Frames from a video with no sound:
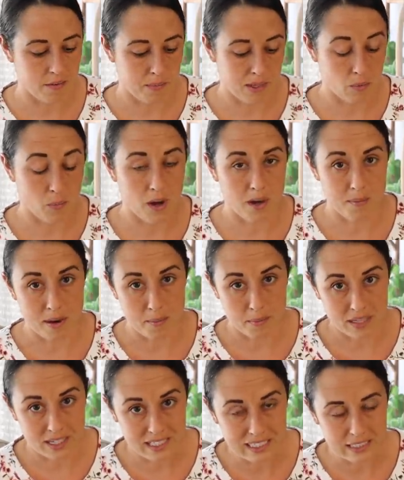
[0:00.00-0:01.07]
I mean, the water might
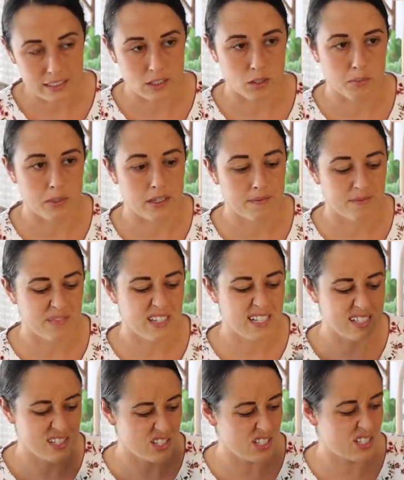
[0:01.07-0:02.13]
be clear, but
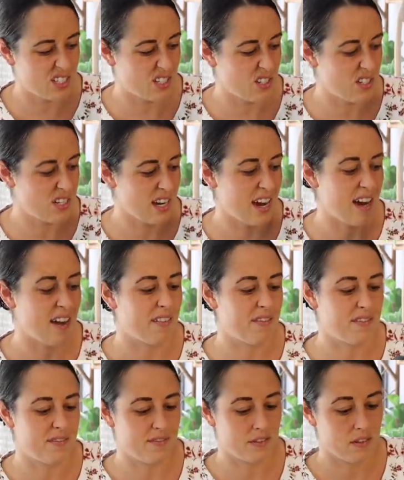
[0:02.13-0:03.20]
it's just good to have,